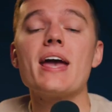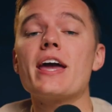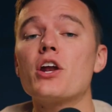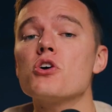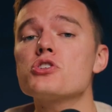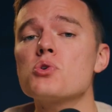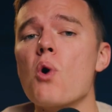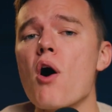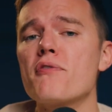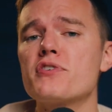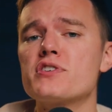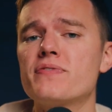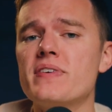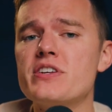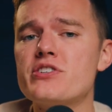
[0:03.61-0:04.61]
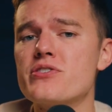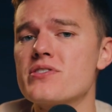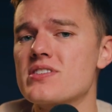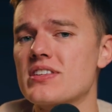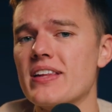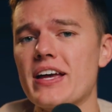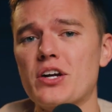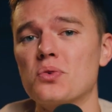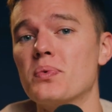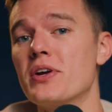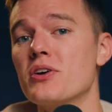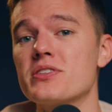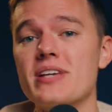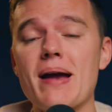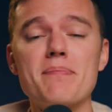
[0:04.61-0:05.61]
It also offers features like
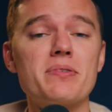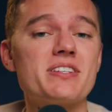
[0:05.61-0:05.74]
real-time